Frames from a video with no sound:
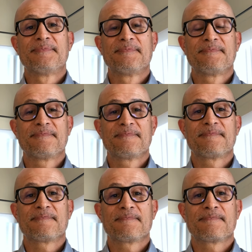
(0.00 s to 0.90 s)

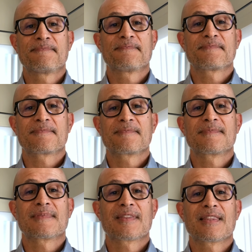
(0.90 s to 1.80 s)

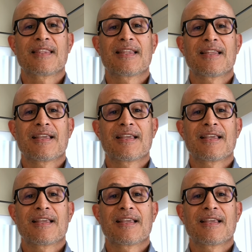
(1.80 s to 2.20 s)
(silence)